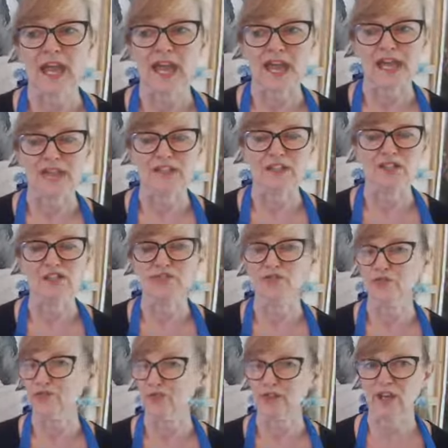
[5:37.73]
and
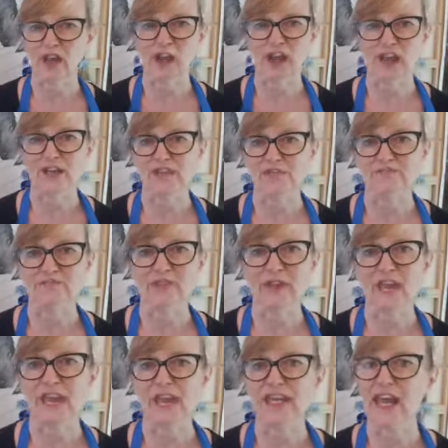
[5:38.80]
drew the line,
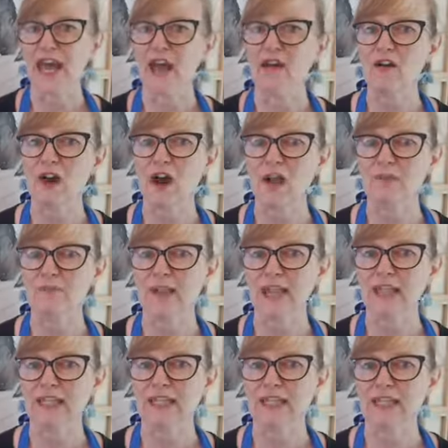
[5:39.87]
and now I'm
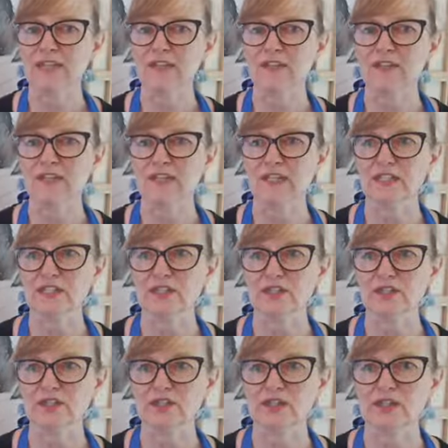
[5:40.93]
making the
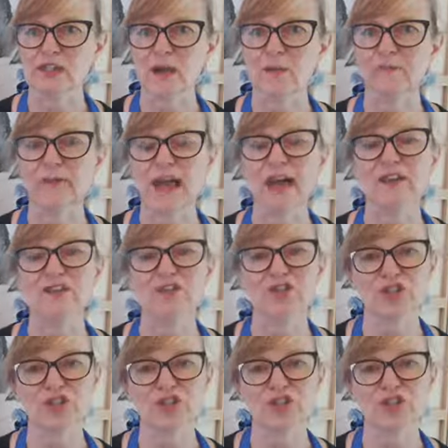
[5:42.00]
decisions about